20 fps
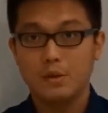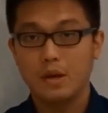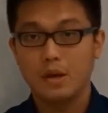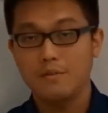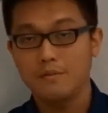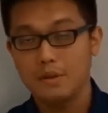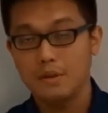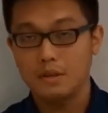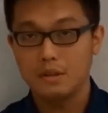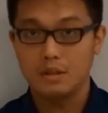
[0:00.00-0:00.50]
you
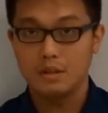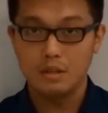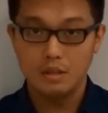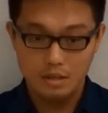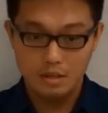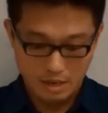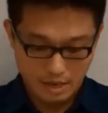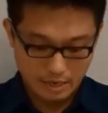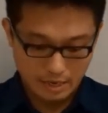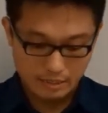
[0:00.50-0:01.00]
have it,
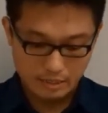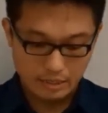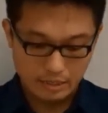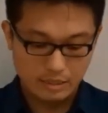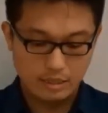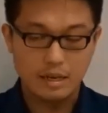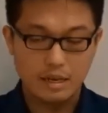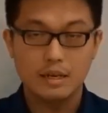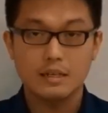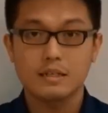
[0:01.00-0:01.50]
the
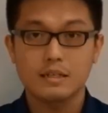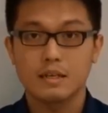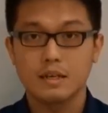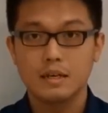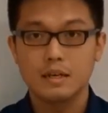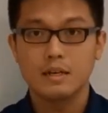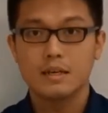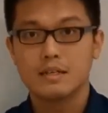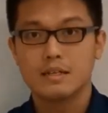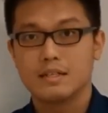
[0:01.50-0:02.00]
SSS
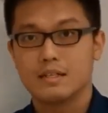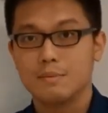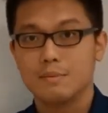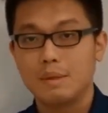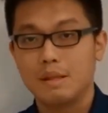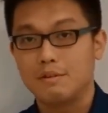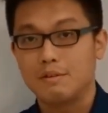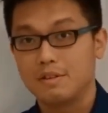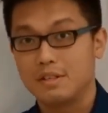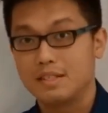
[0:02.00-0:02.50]

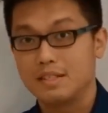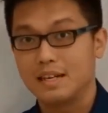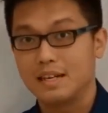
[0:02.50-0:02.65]
similarity